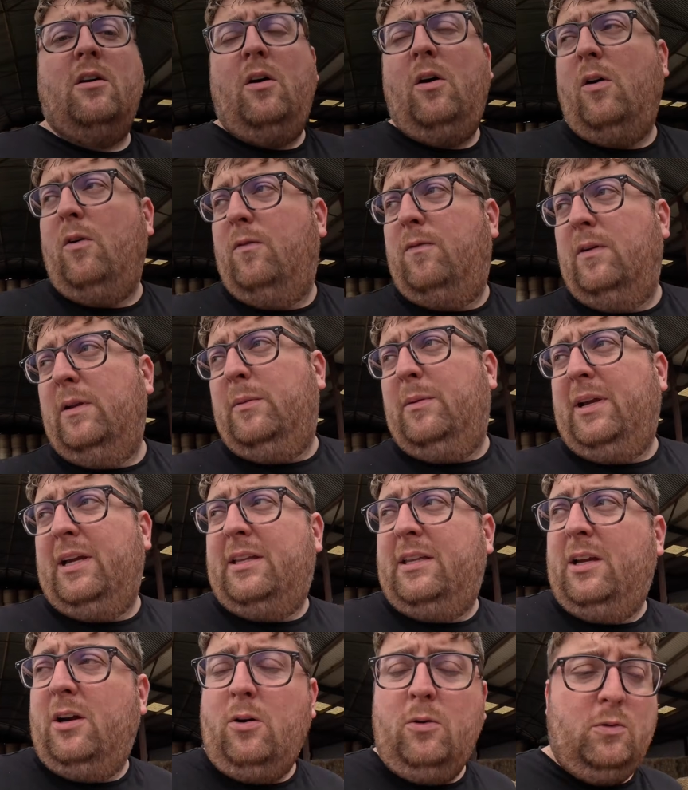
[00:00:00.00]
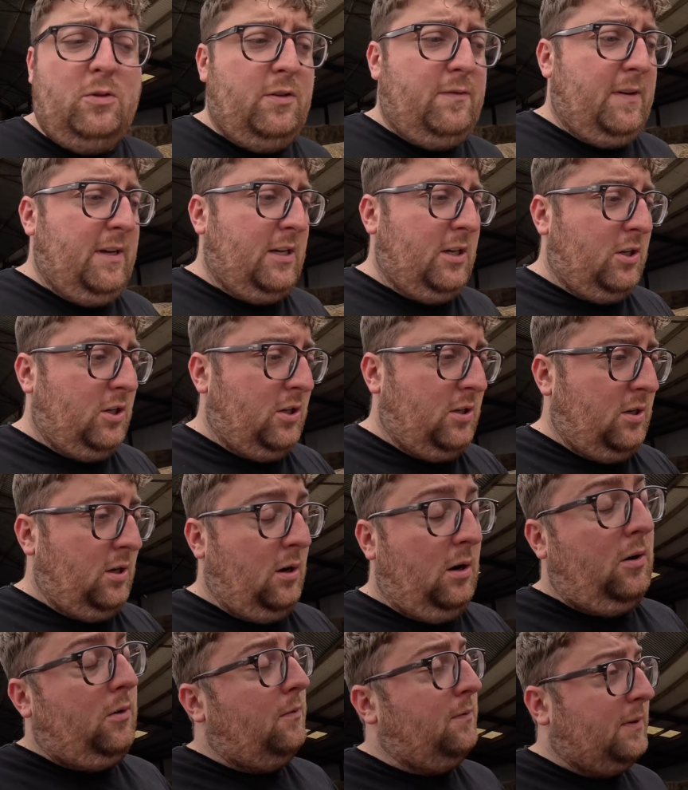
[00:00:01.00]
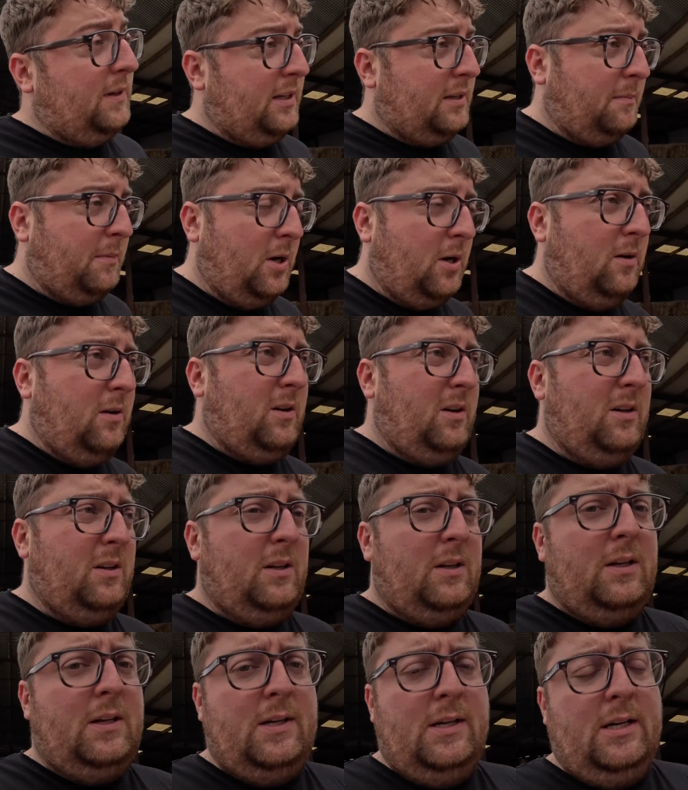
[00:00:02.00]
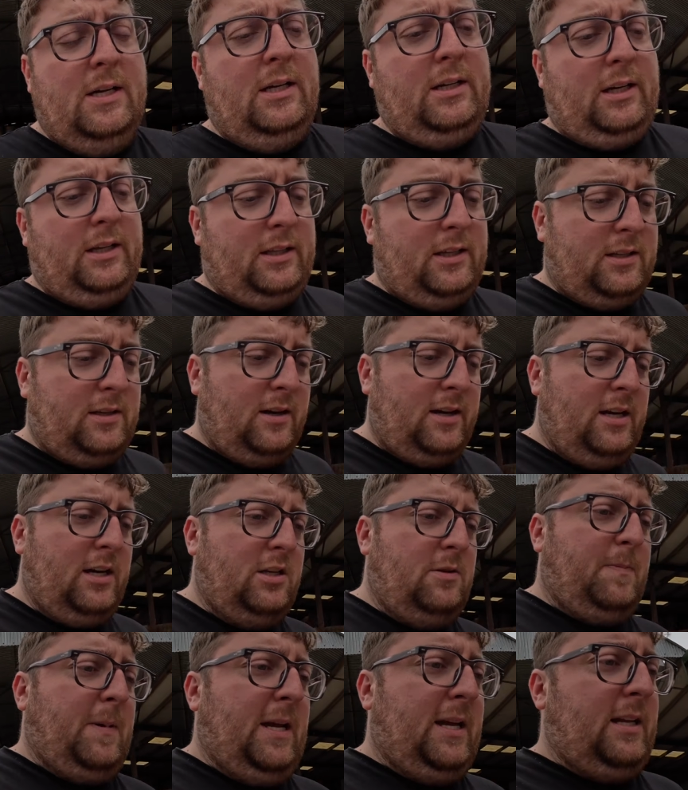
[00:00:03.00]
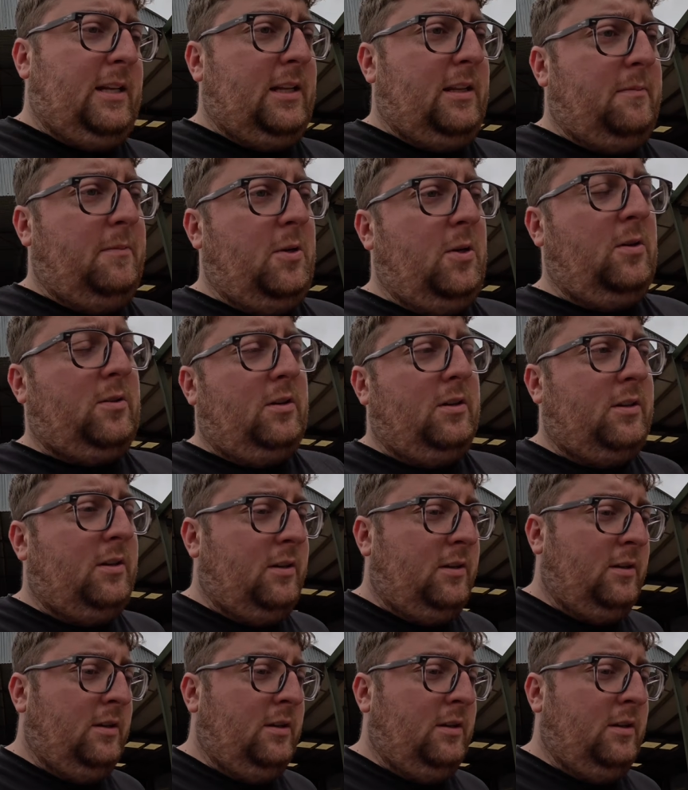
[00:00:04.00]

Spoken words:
hopefully we get the oats finished hopefully tomorrow, get the silage baled in the morning,